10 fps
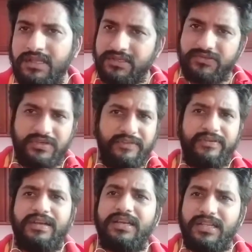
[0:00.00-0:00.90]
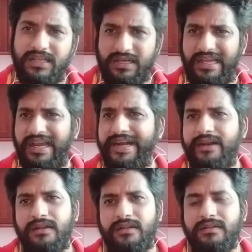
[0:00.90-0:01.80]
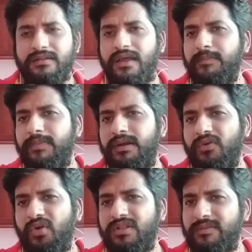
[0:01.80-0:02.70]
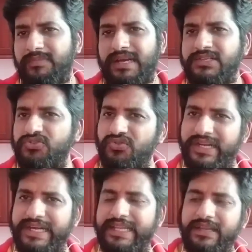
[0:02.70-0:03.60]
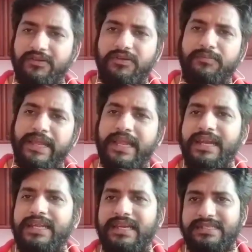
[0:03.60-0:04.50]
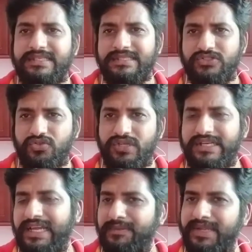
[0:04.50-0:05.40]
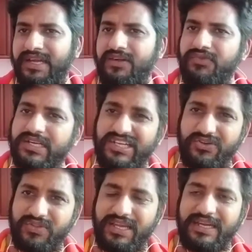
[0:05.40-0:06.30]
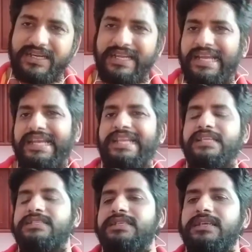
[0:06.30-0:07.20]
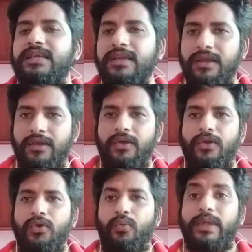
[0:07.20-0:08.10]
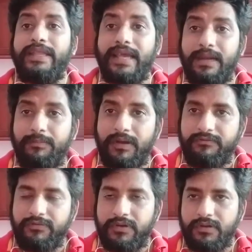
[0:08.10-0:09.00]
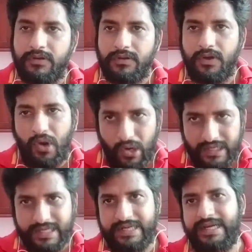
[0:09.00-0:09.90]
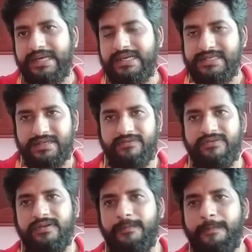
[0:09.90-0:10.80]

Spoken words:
So definitely in a idle, thermal, all the plants you are getting a mechanical energy, so that can be converted into the electrical energy with the help of alternator itself.